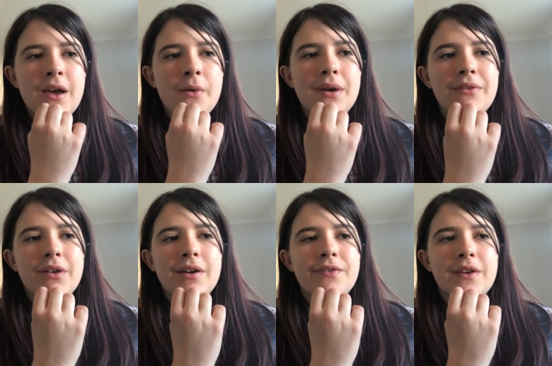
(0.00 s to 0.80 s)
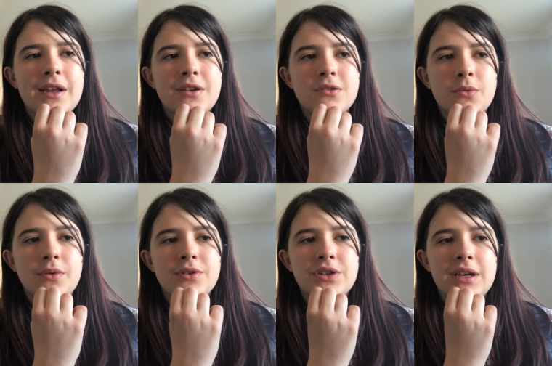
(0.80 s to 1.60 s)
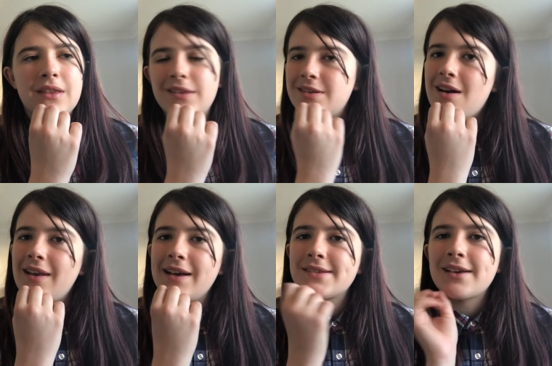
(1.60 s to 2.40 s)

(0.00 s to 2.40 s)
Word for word: whenever I finished watching the Daleks,